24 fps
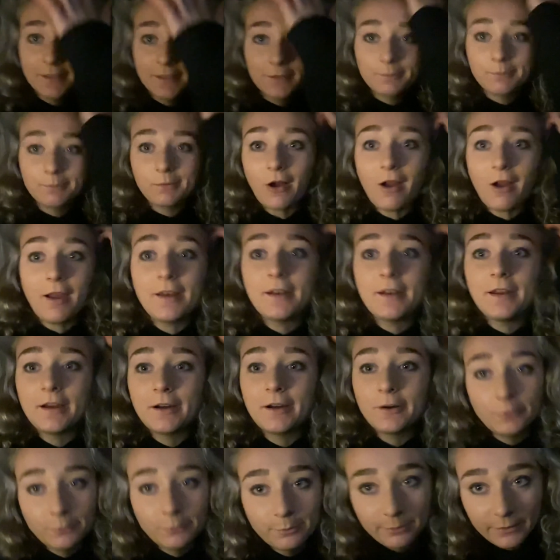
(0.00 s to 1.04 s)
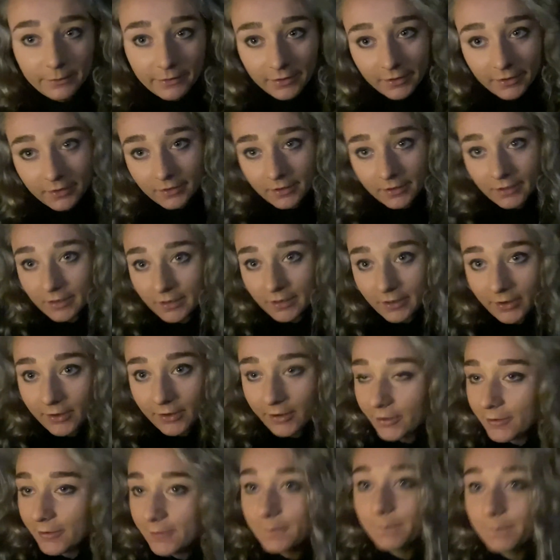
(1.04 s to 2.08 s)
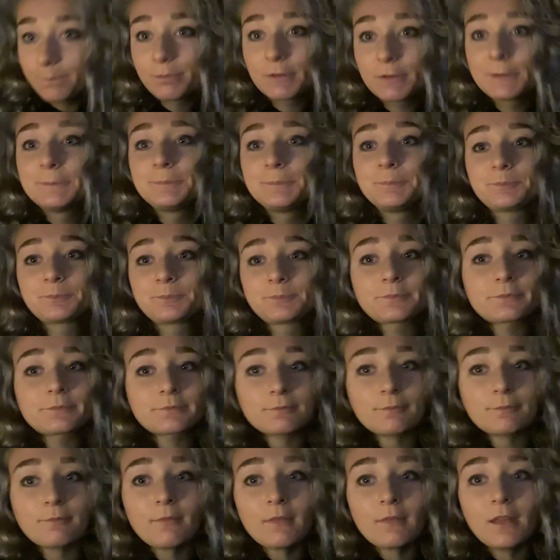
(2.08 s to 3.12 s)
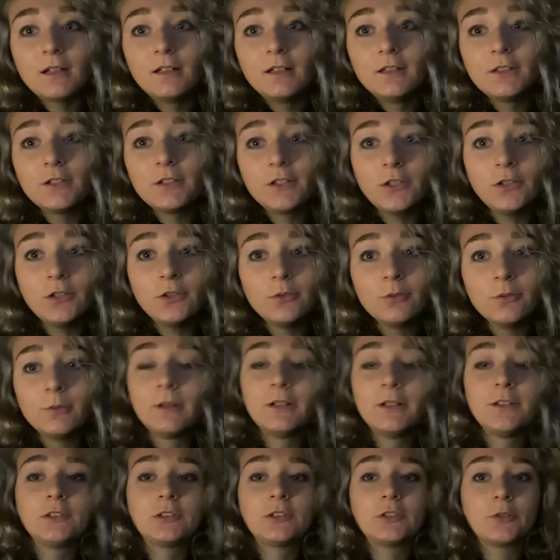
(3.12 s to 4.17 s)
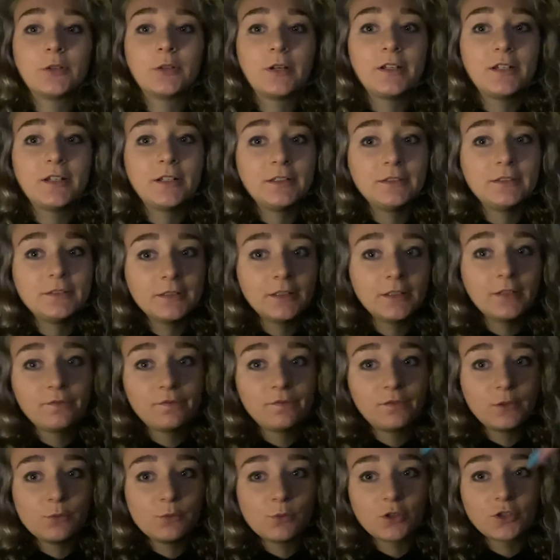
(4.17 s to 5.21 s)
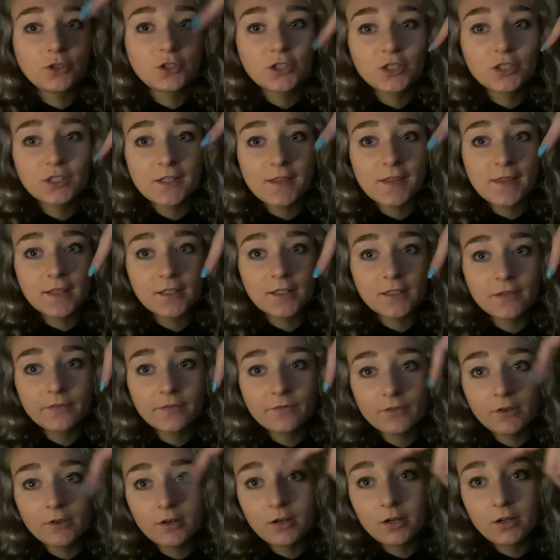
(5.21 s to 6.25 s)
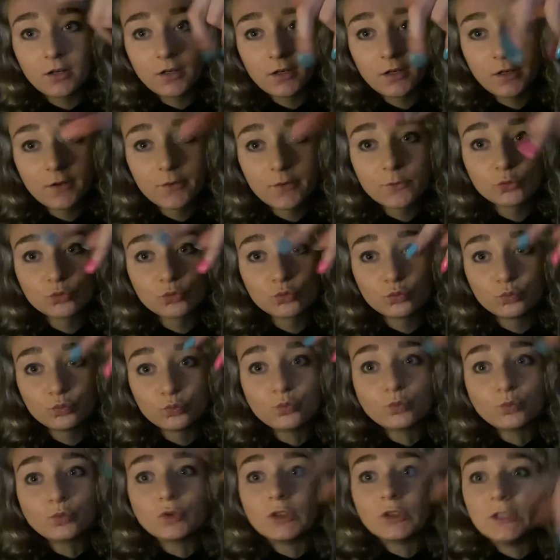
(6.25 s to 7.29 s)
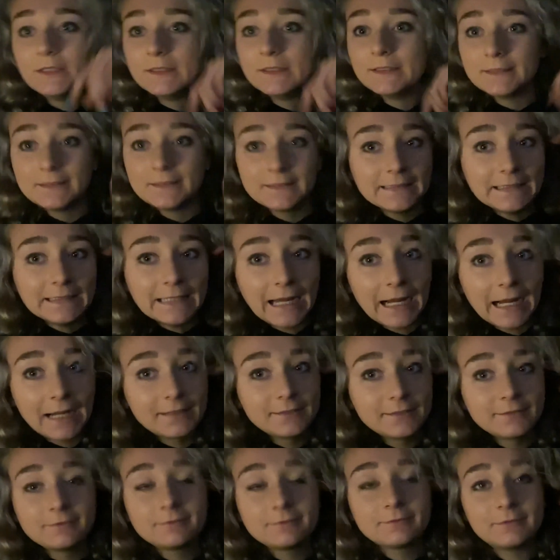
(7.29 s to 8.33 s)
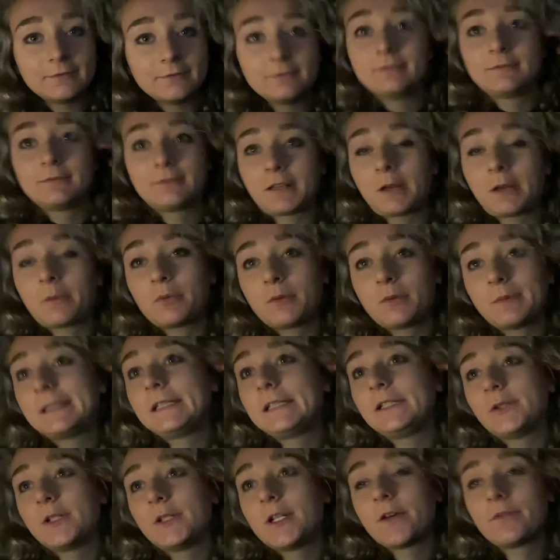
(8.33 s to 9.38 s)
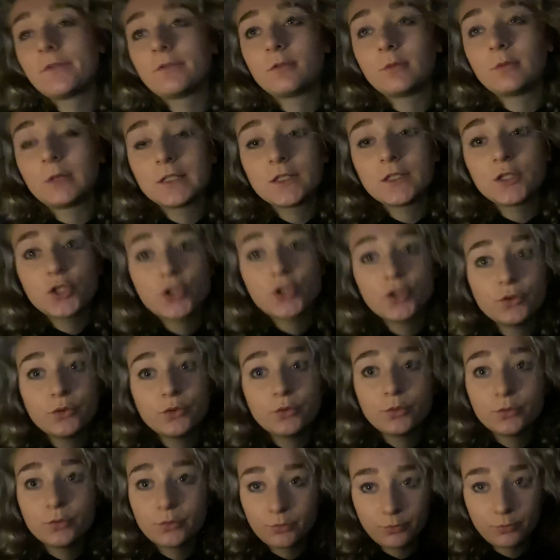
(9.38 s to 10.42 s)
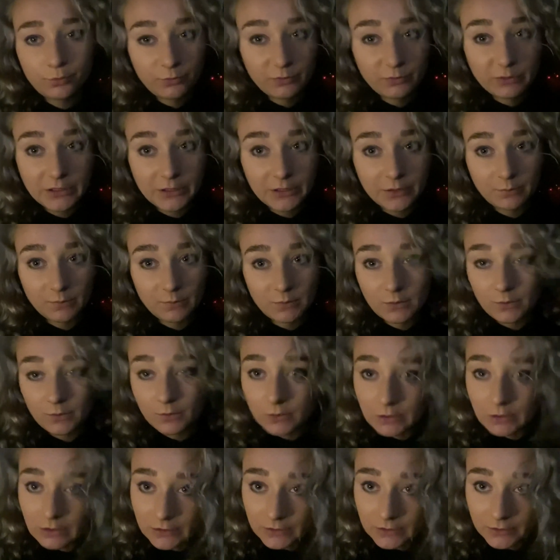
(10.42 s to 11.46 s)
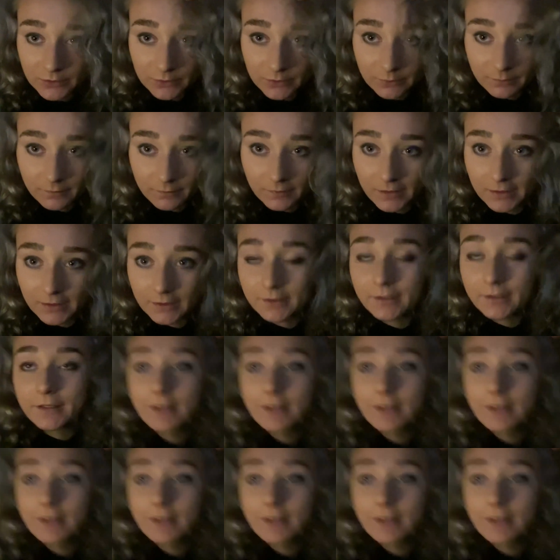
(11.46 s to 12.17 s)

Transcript: goodbye now, but I hope you enjoyed it if you watched this far. Yeah, I'll probably do another one soon when I'm doing something